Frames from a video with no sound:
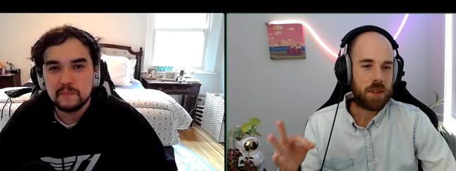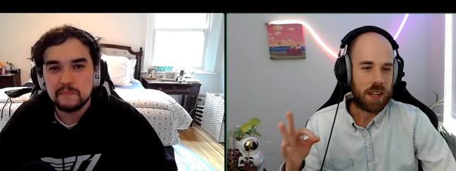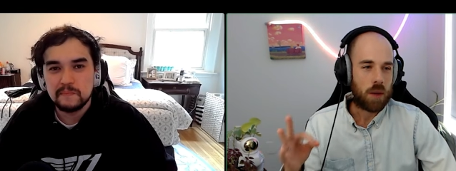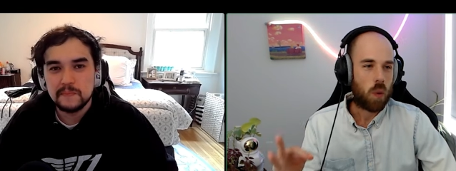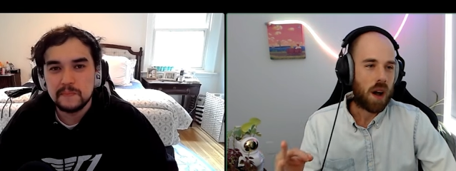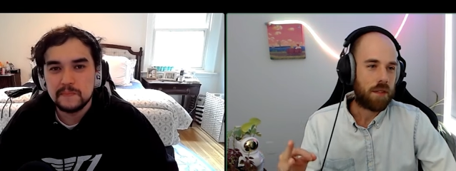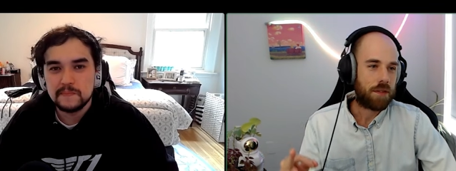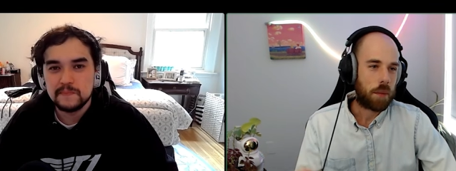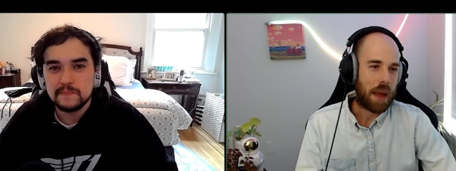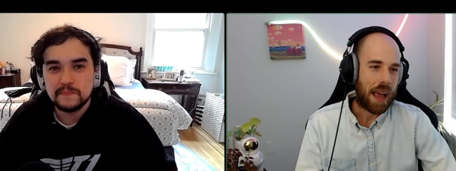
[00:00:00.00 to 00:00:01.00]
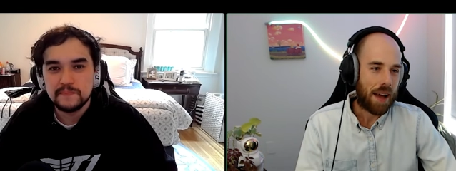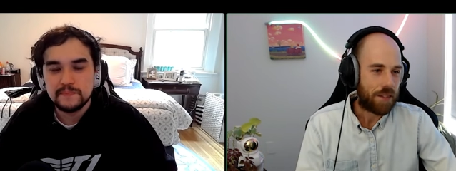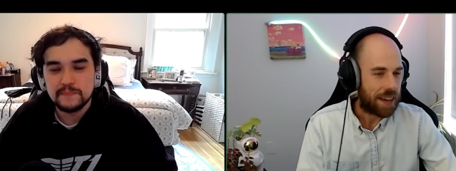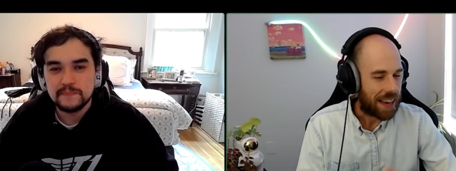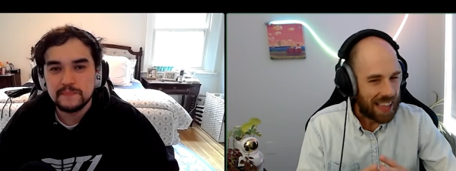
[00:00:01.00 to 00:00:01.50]
Speaker 1: T one from
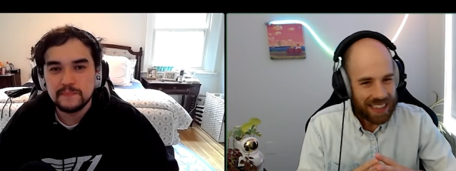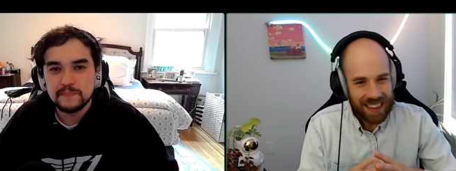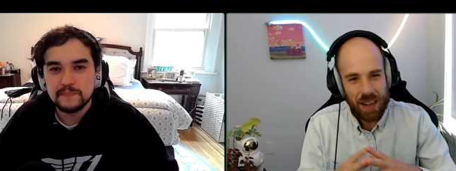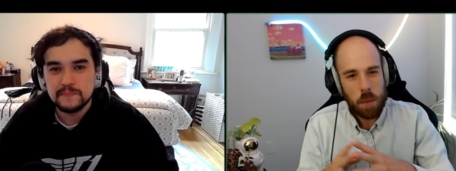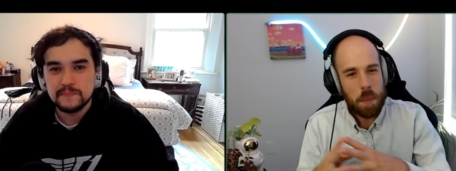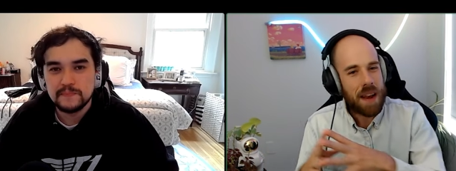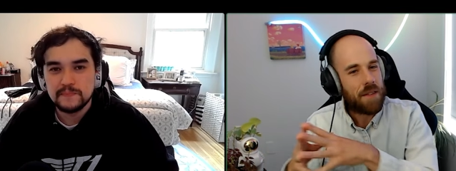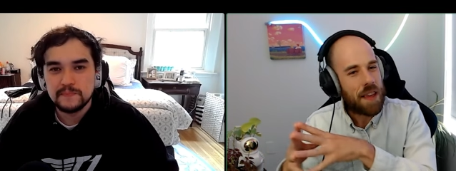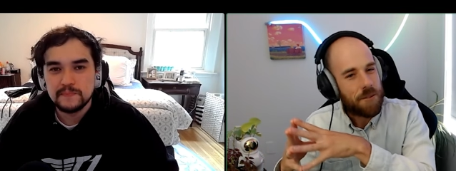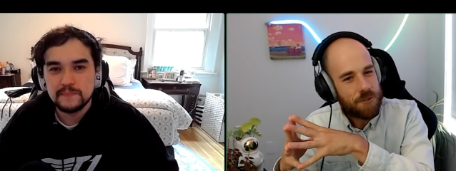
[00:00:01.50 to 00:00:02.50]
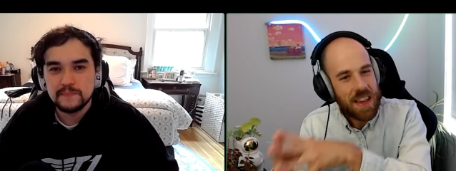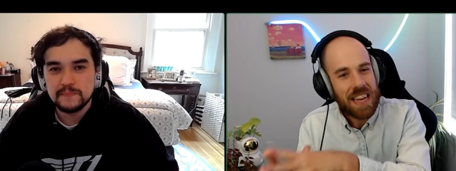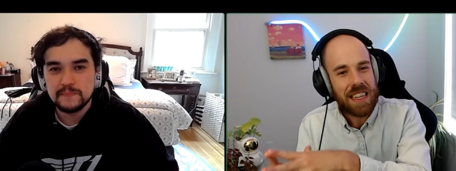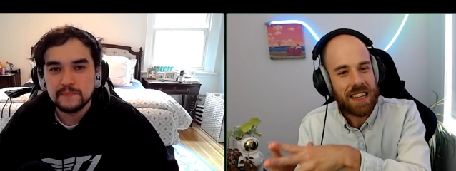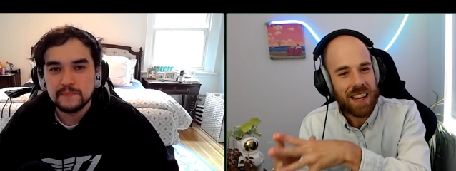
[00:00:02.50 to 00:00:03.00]
having a little bit of a
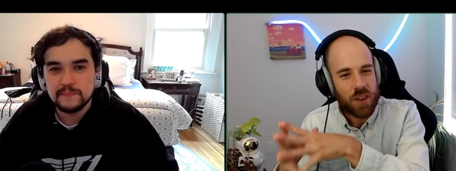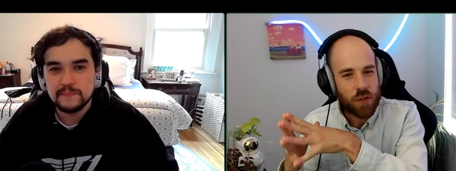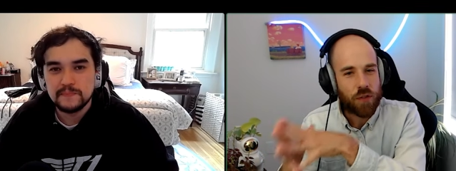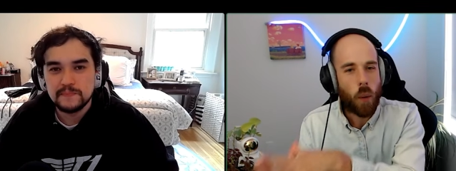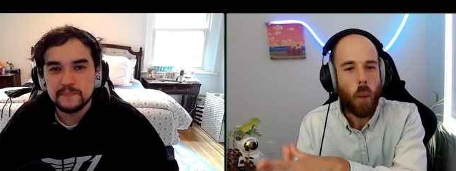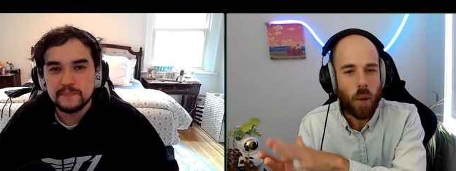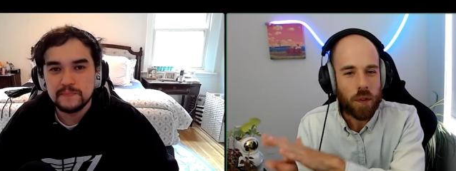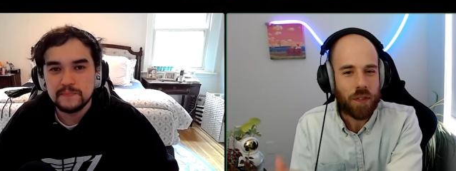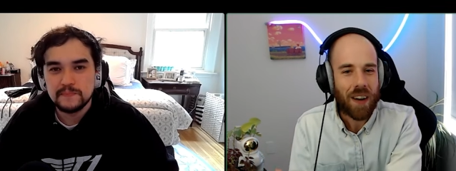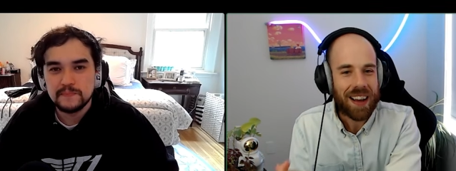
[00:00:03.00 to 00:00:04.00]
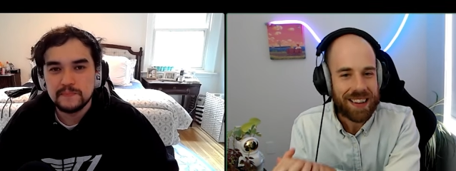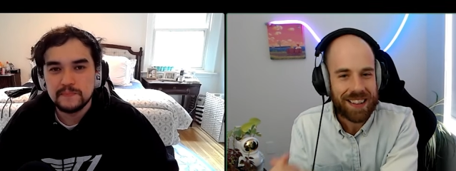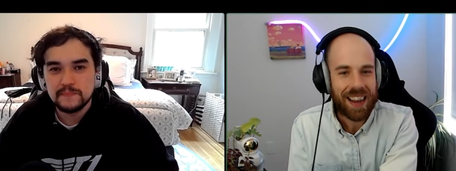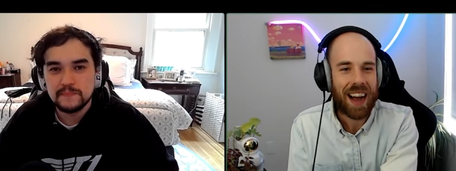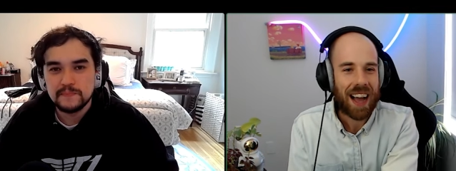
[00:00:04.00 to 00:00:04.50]
vintage for fun
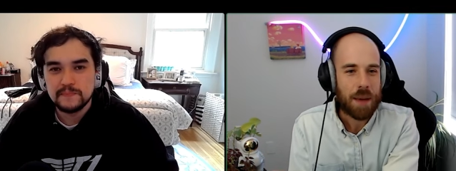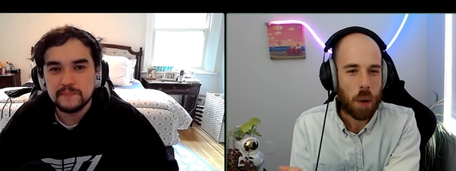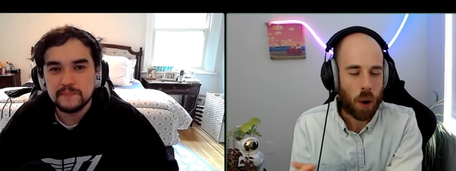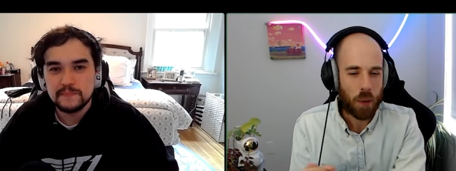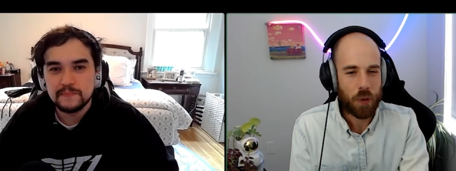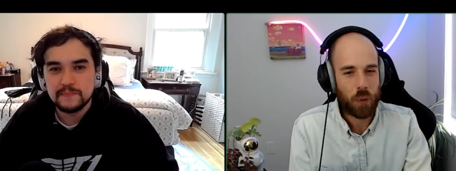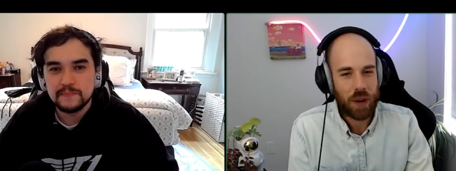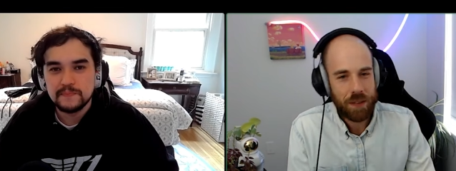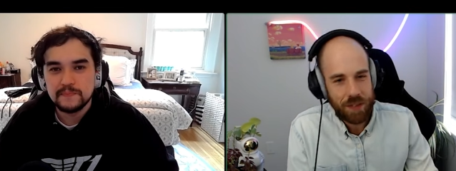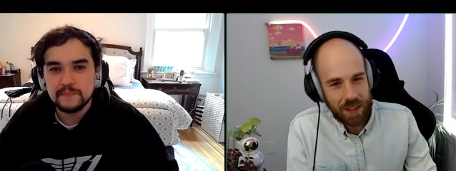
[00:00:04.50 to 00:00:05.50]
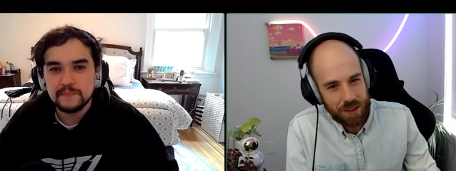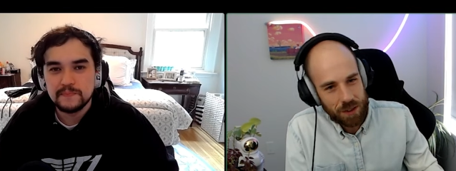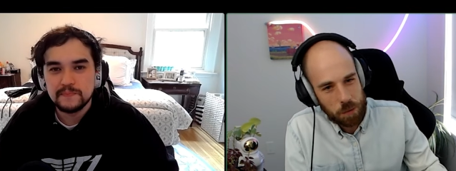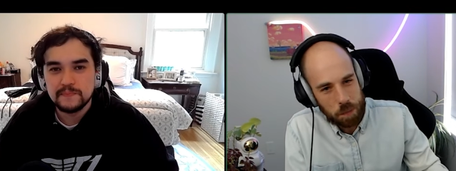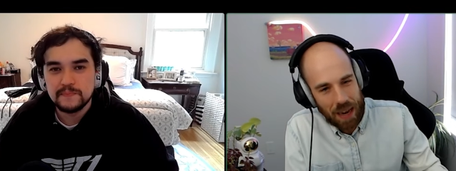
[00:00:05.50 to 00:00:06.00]
time on the Rift,
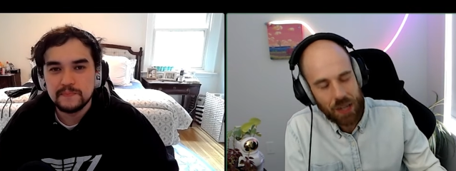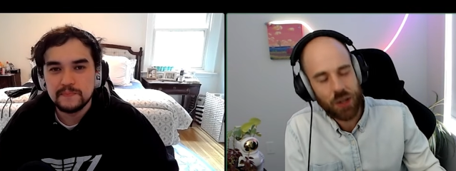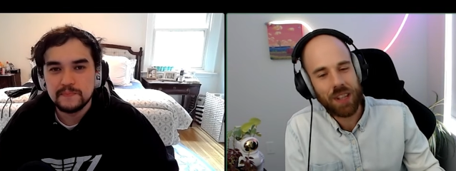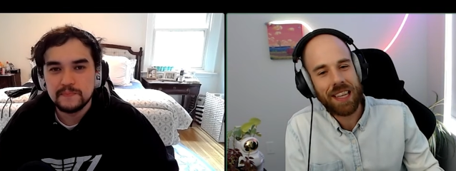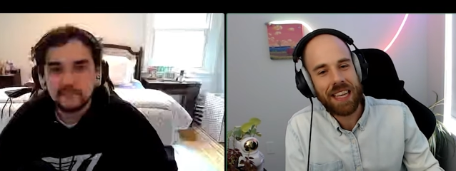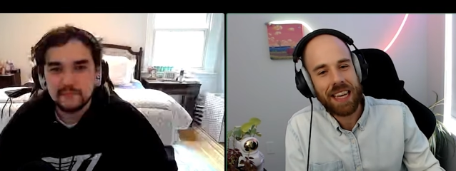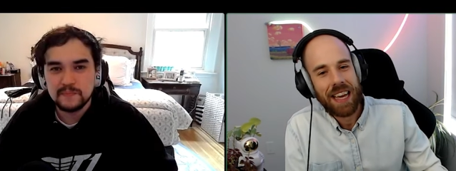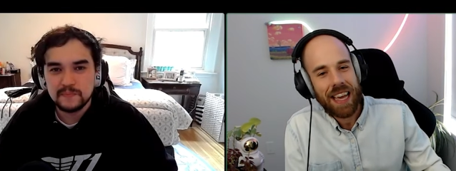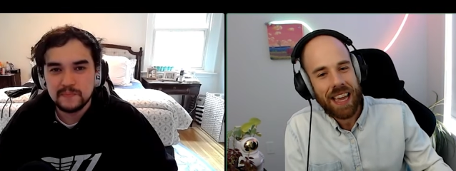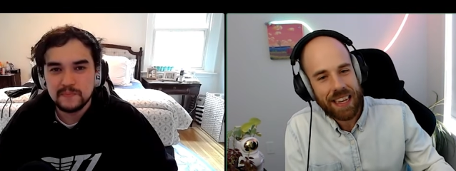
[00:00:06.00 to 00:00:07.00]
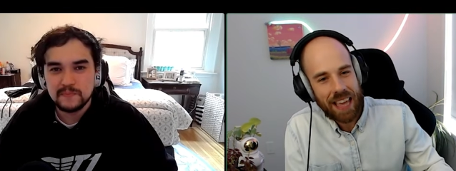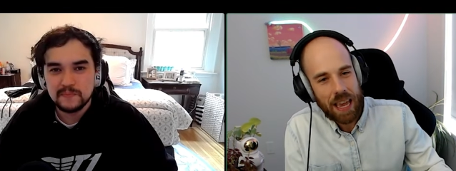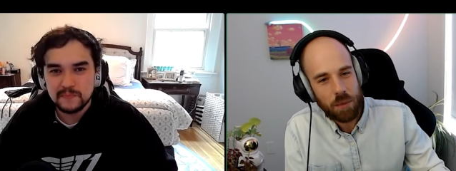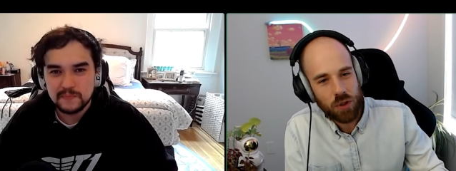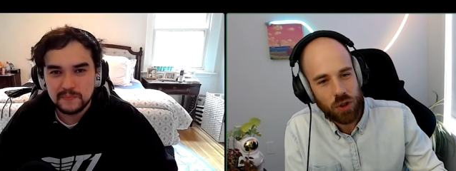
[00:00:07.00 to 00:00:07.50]
especially in
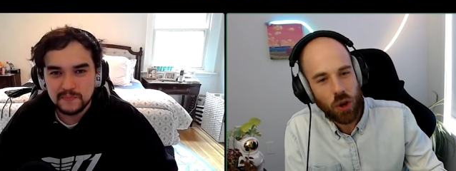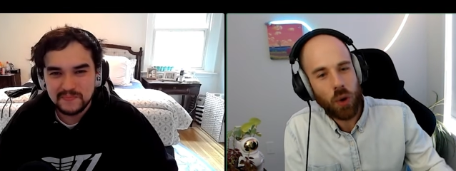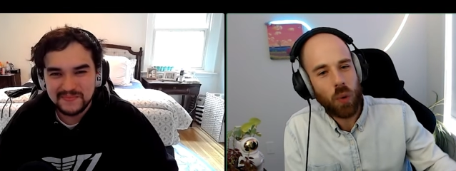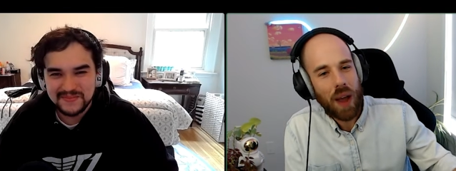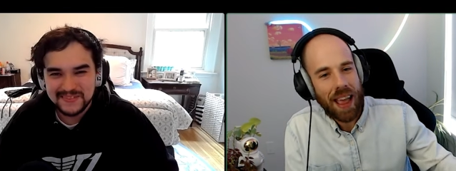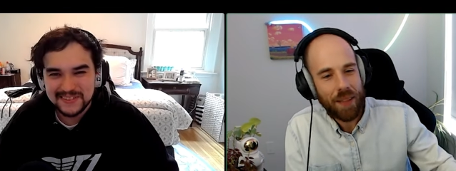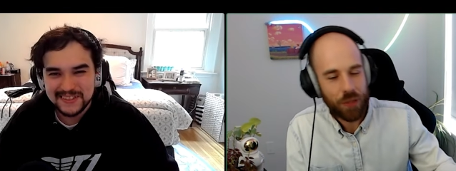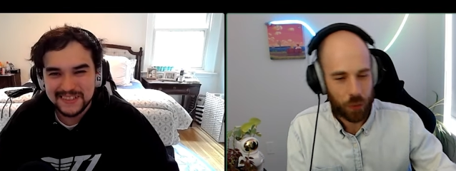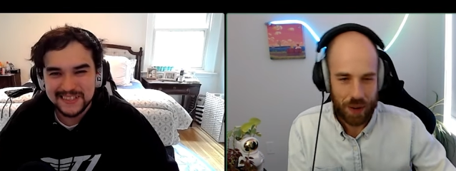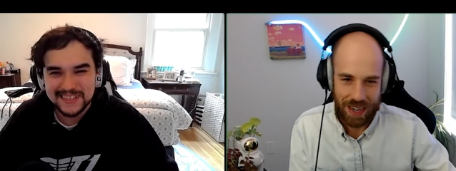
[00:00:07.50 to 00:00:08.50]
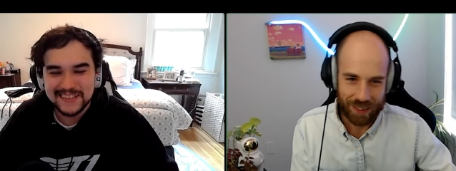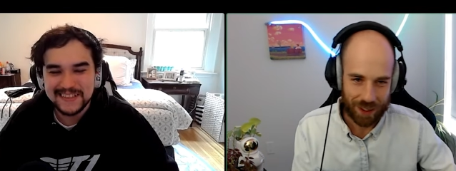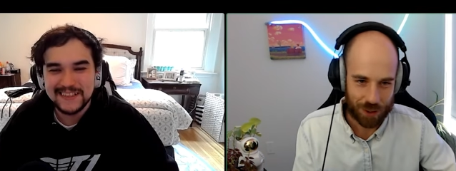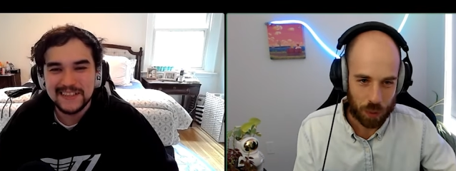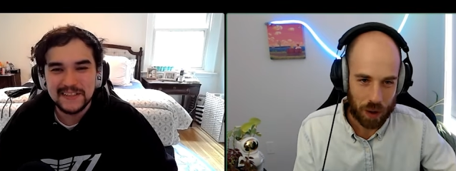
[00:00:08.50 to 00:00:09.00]
games two and three in
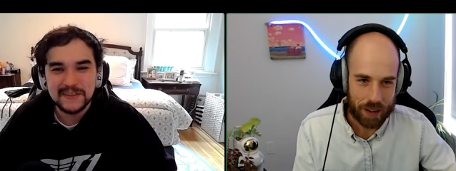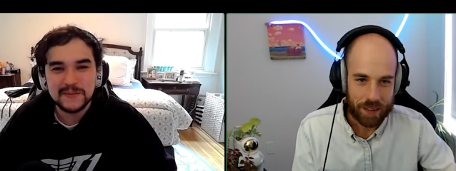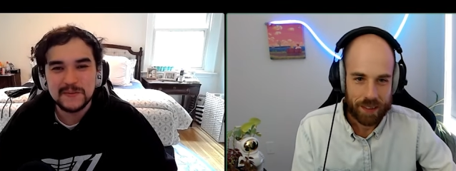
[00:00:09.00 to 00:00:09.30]
this one.